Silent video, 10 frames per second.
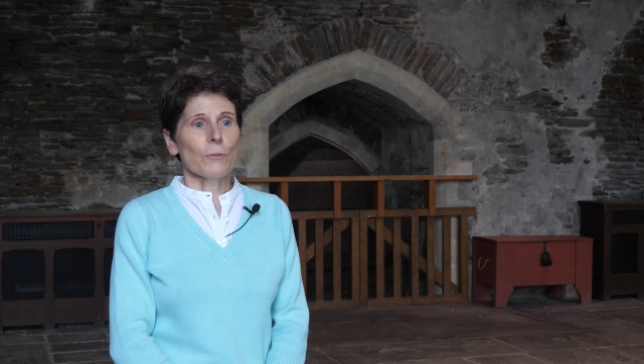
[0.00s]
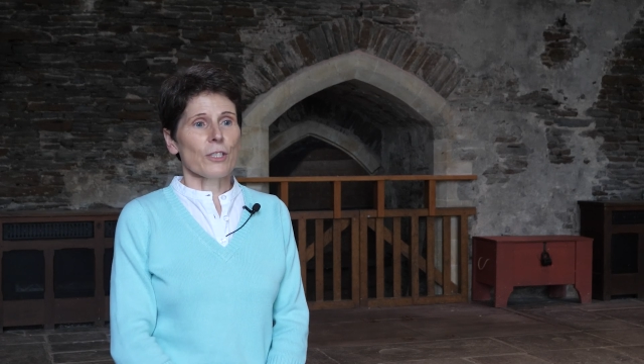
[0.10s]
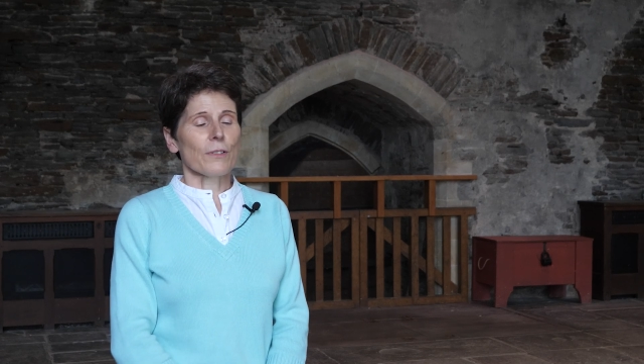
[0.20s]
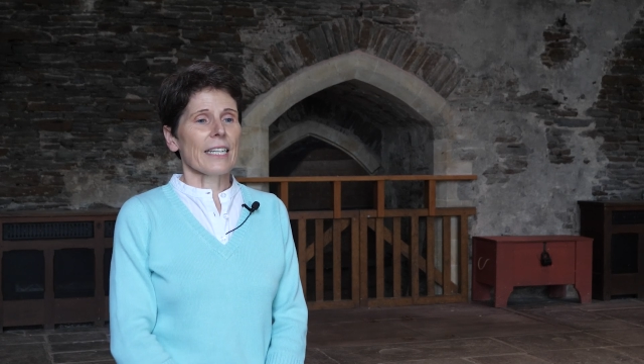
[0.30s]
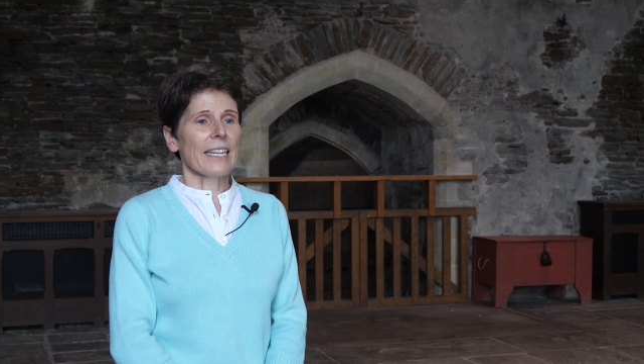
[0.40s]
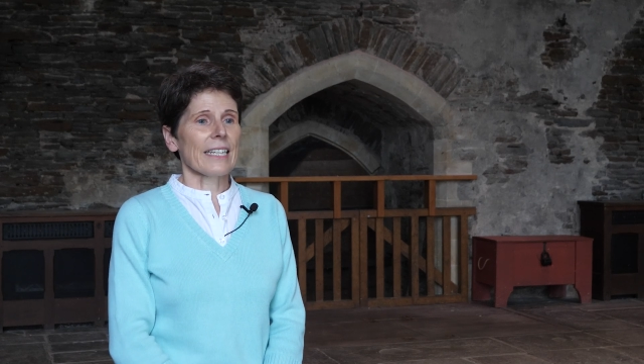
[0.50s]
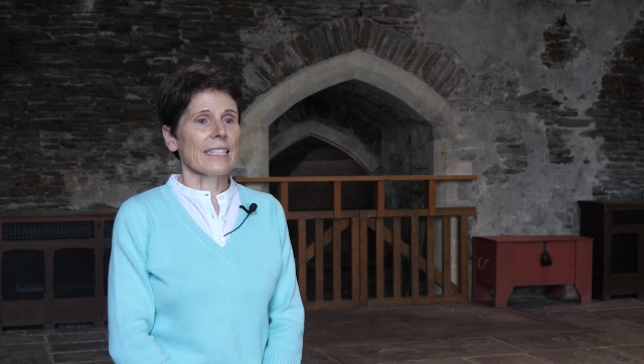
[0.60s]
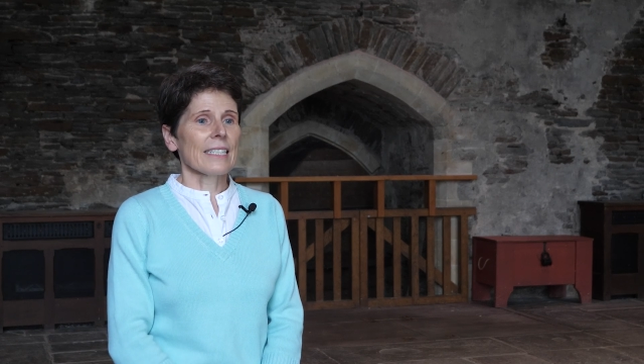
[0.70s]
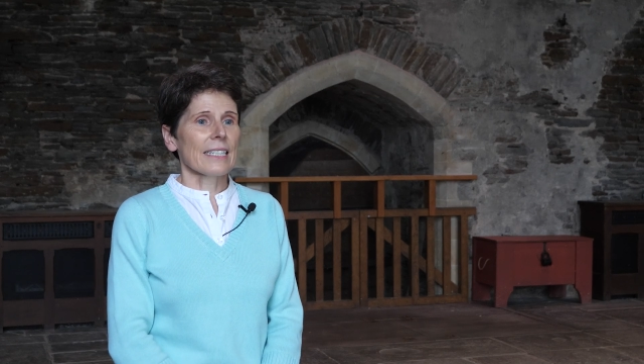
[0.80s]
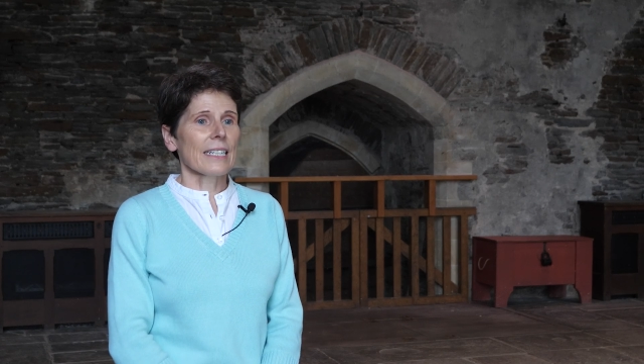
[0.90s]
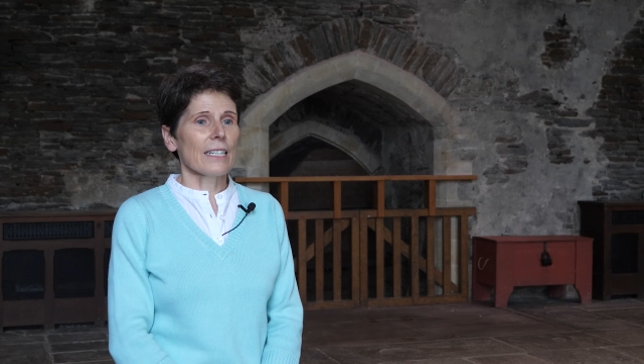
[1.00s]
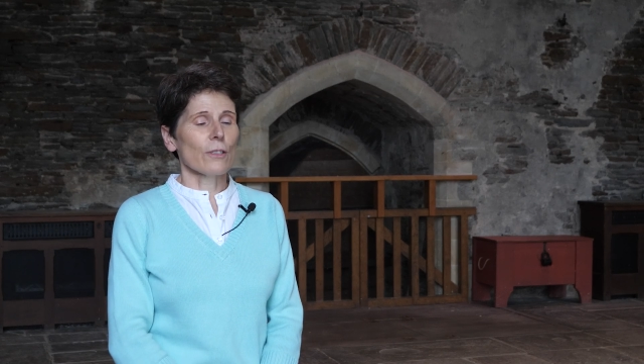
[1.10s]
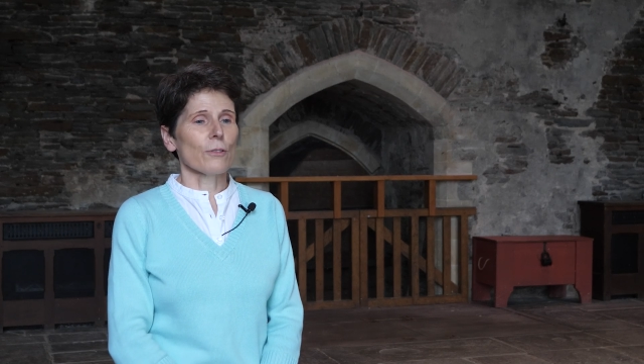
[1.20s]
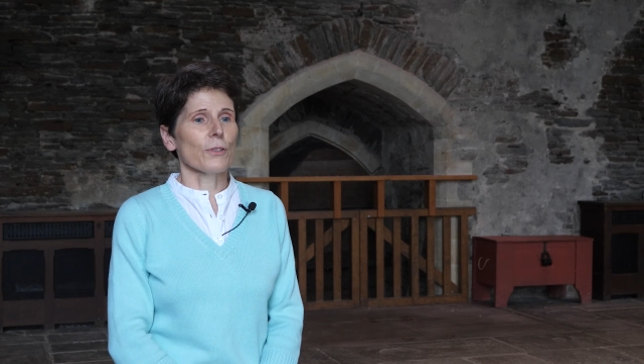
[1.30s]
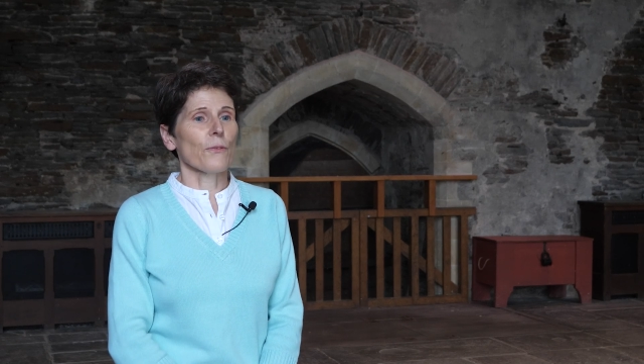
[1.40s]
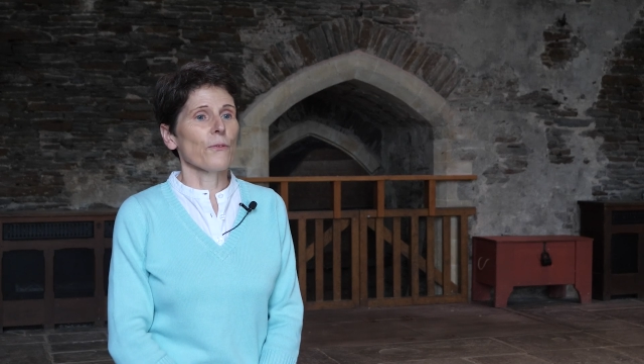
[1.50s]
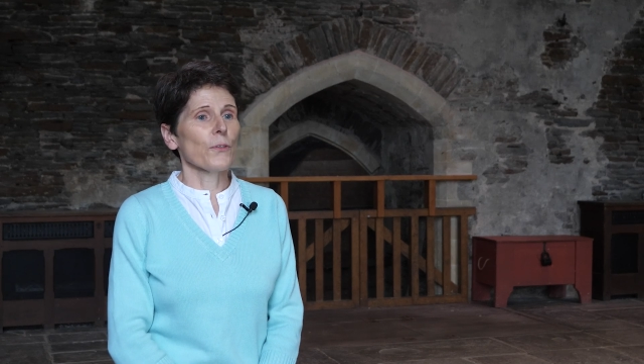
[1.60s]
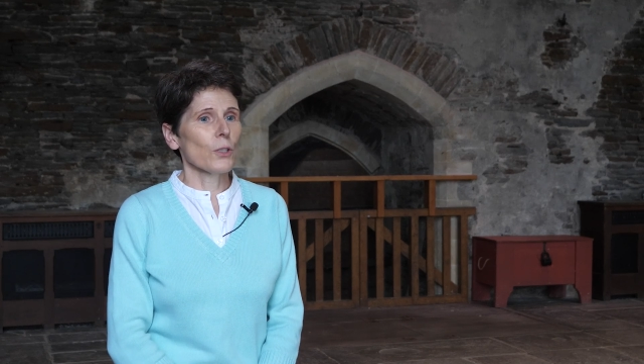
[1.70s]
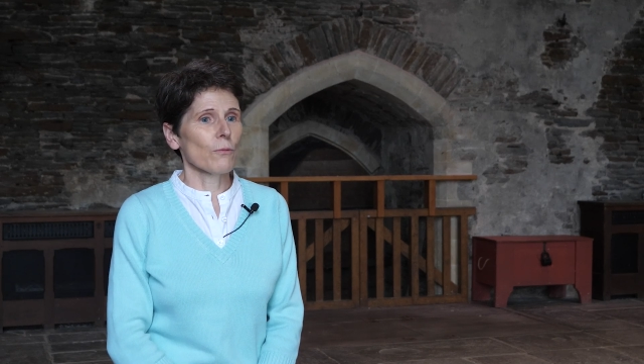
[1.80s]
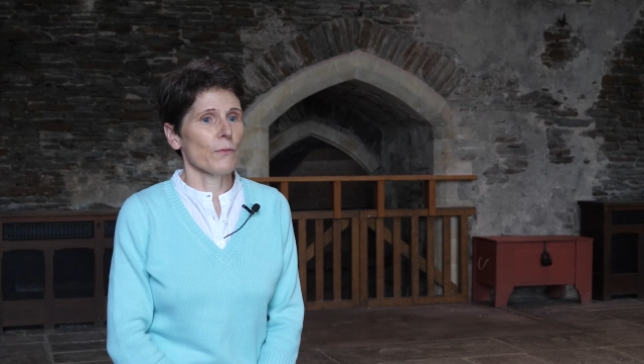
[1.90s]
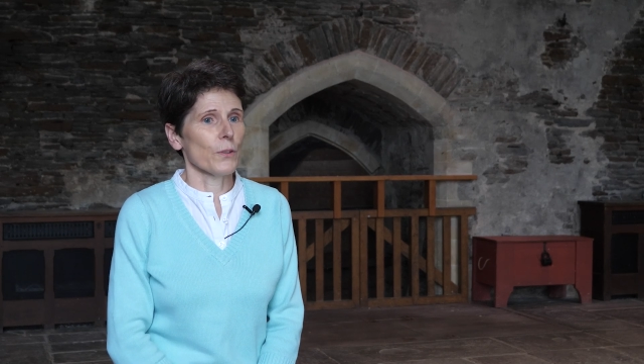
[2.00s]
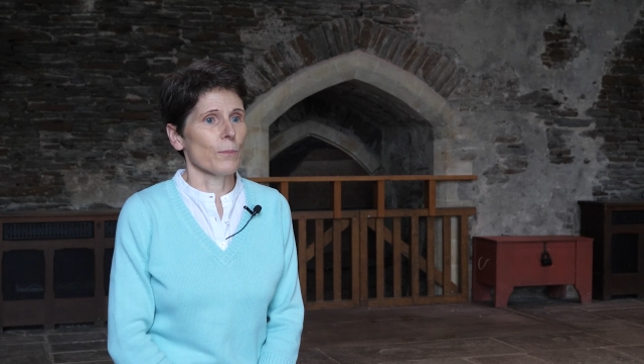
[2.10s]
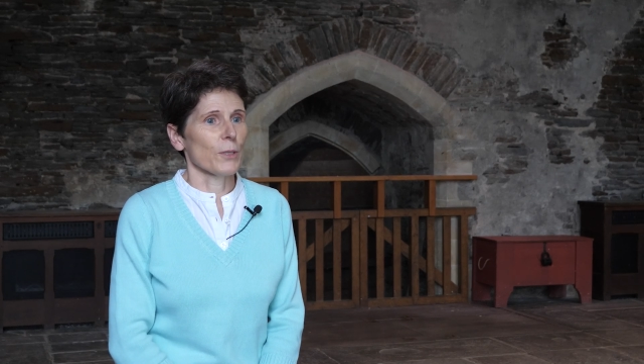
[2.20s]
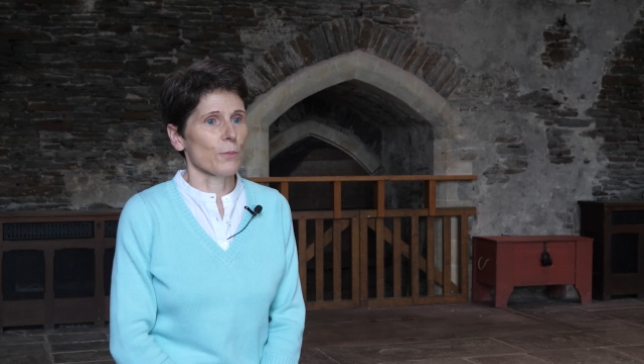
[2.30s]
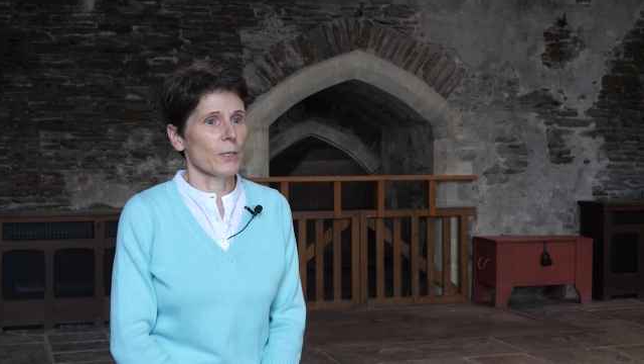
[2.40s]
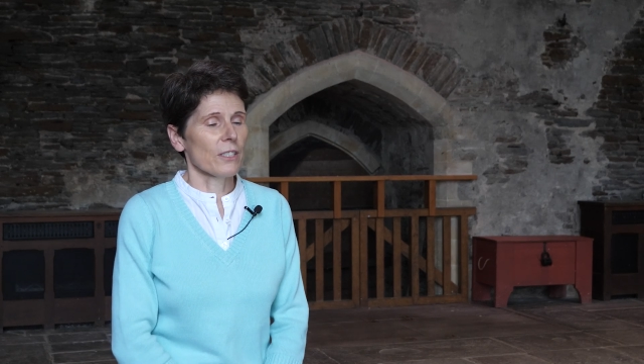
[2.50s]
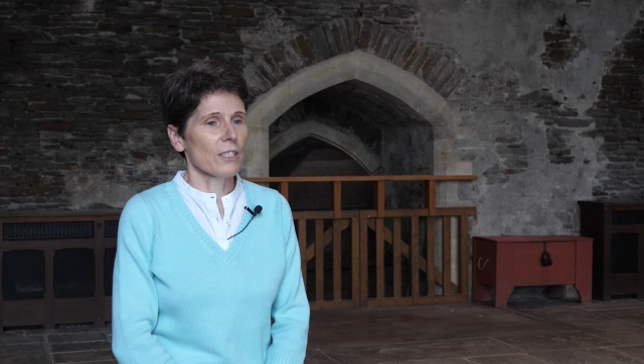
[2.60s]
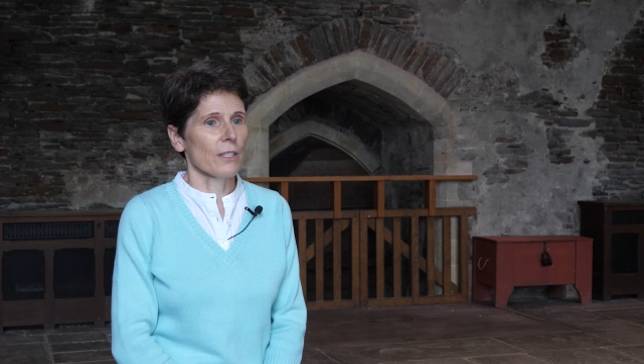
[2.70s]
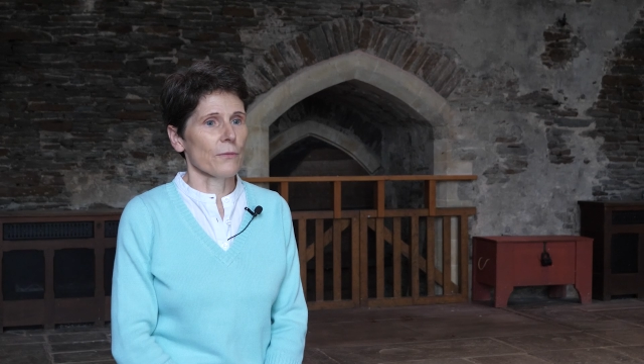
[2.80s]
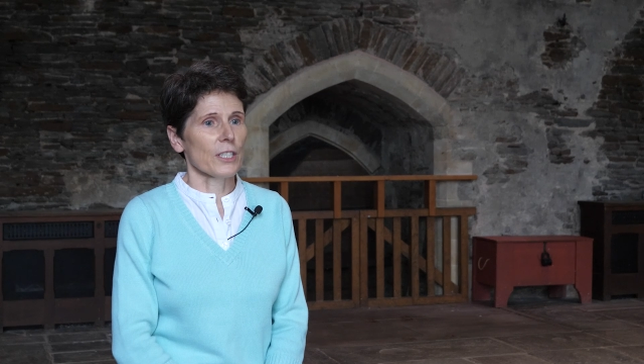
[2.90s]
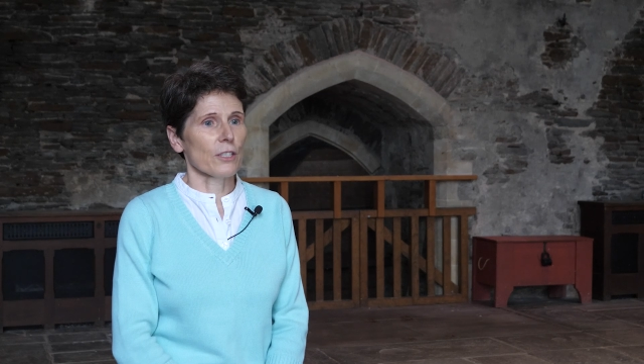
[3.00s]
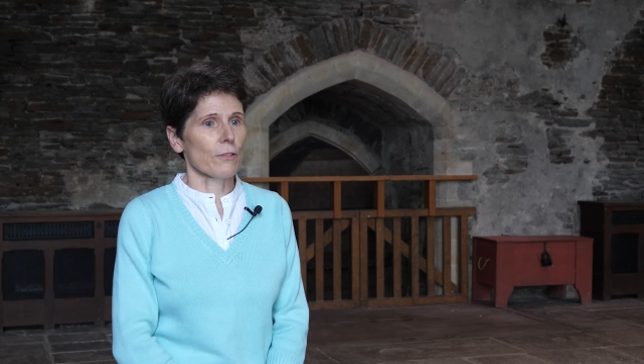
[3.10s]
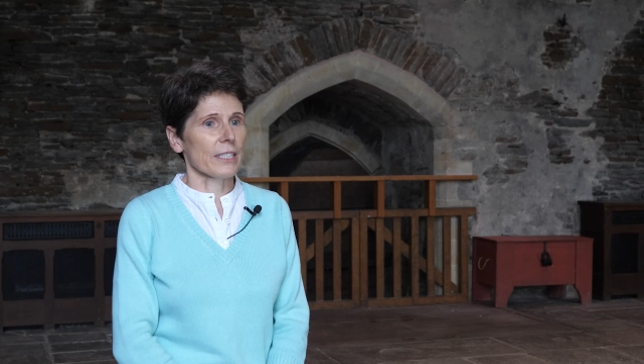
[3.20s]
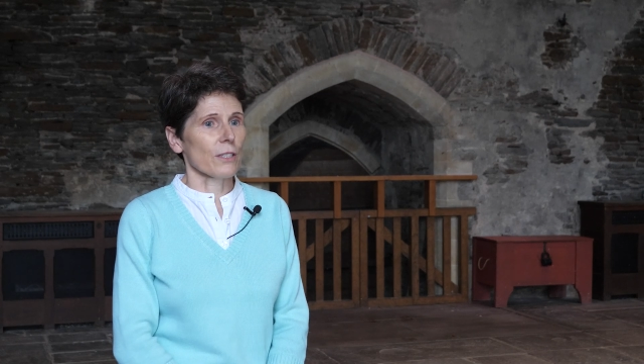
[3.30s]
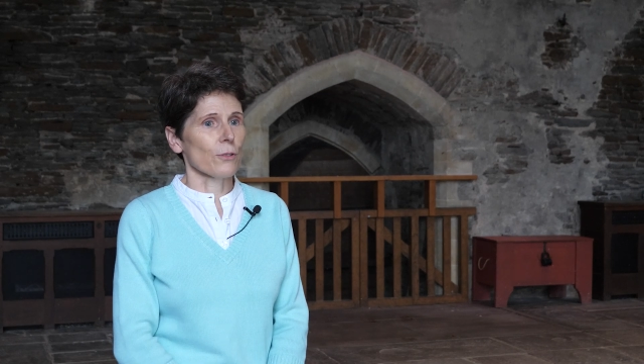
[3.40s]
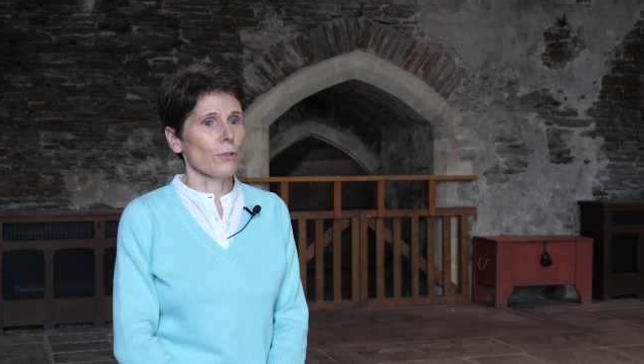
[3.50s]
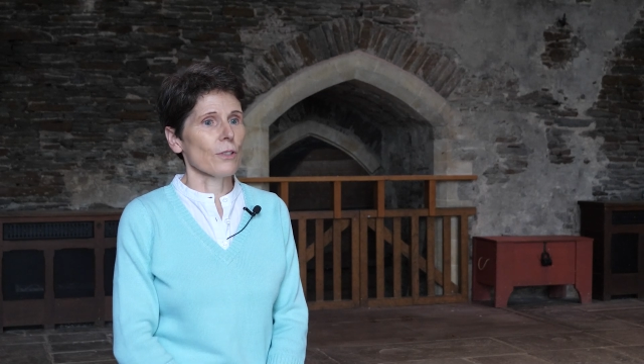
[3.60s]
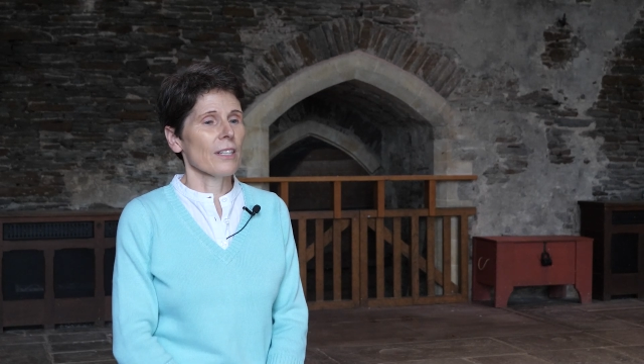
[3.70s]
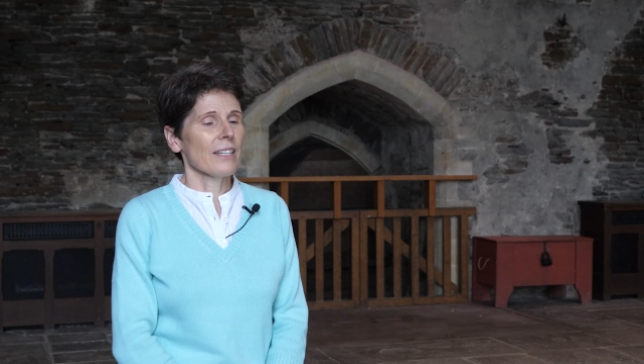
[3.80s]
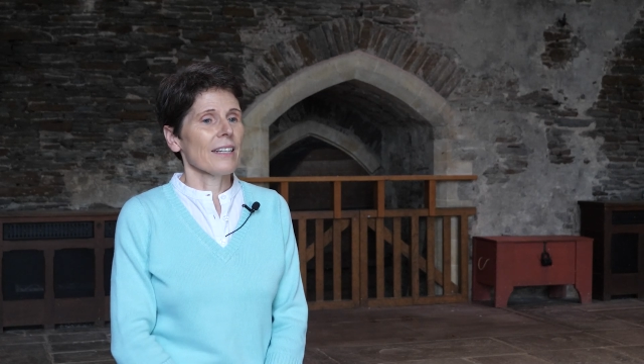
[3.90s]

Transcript: we're doing here include the full refurbishment of this great hall.